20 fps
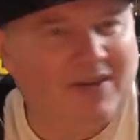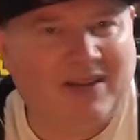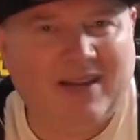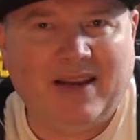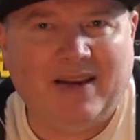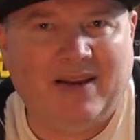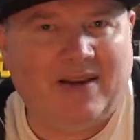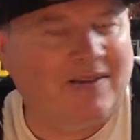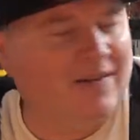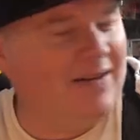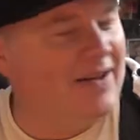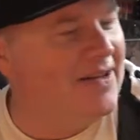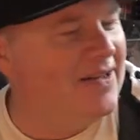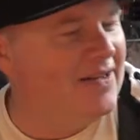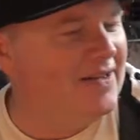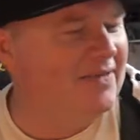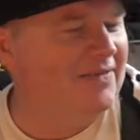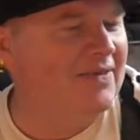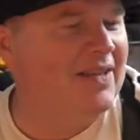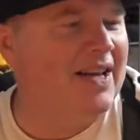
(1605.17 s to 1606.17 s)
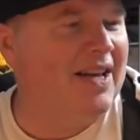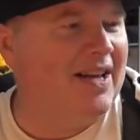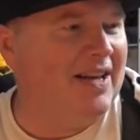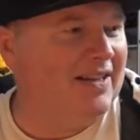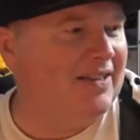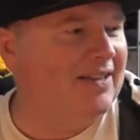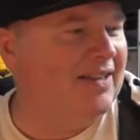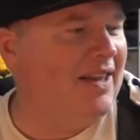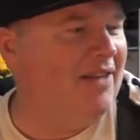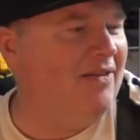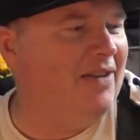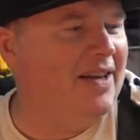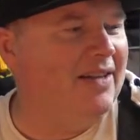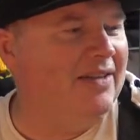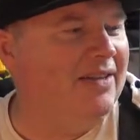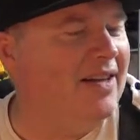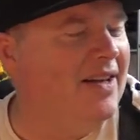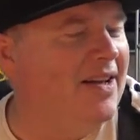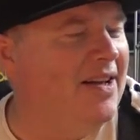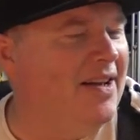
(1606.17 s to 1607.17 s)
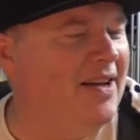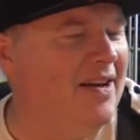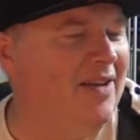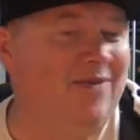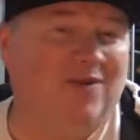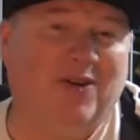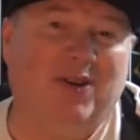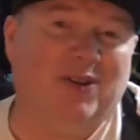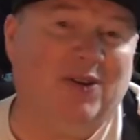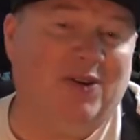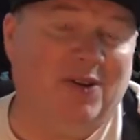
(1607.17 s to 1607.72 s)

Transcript: Yeah, there it is. I thought I showed